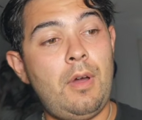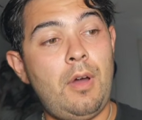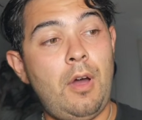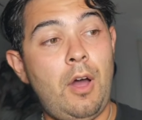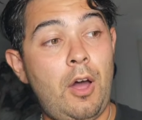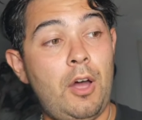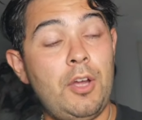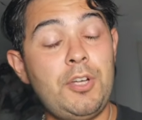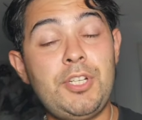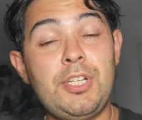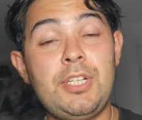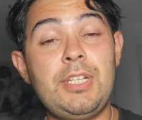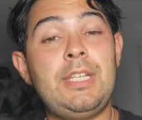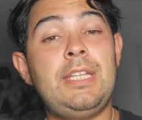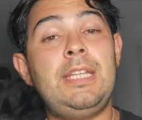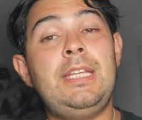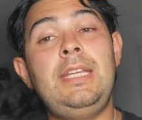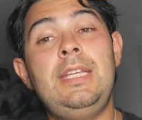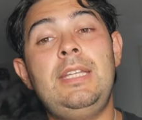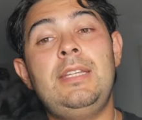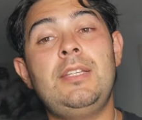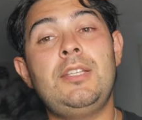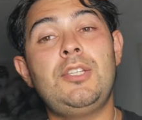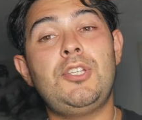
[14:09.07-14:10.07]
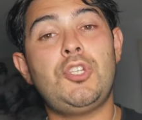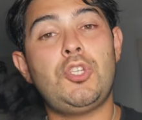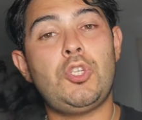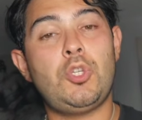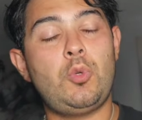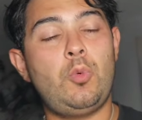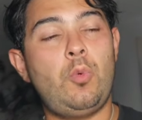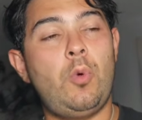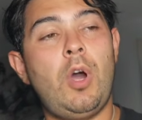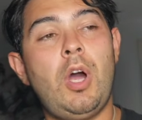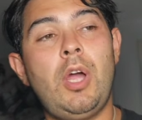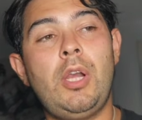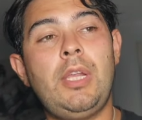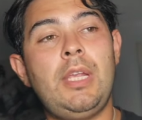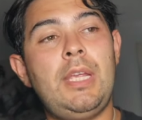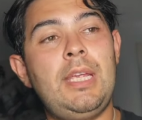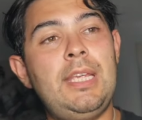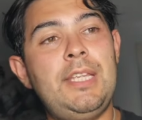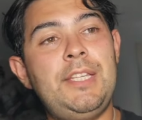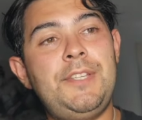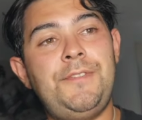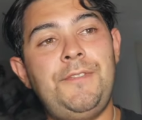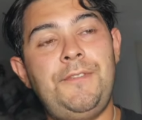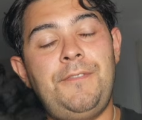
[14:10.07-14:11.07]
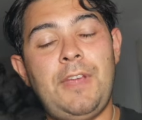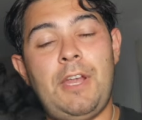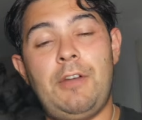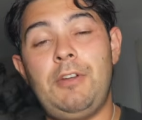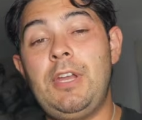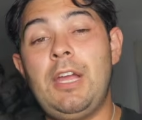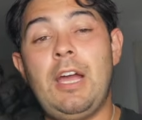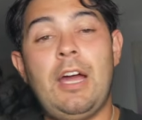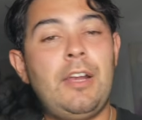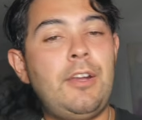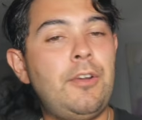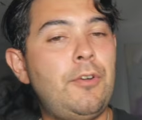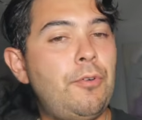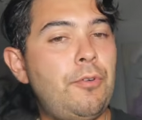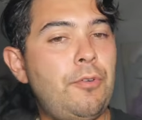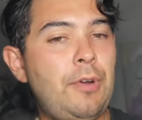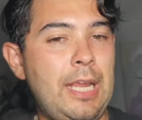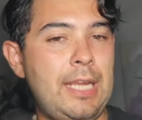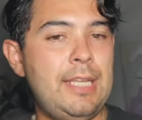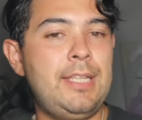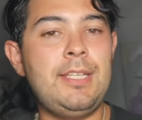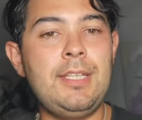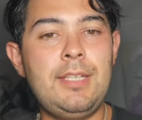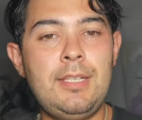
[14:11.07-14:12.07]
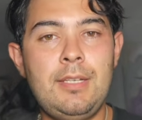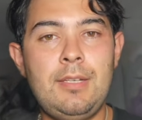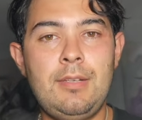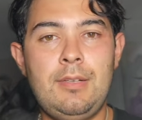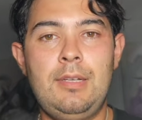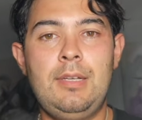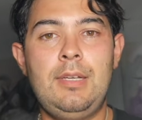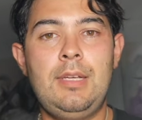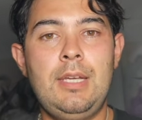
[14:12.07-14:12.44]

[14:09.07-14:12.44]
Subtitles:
Argentina's squad is very underrated.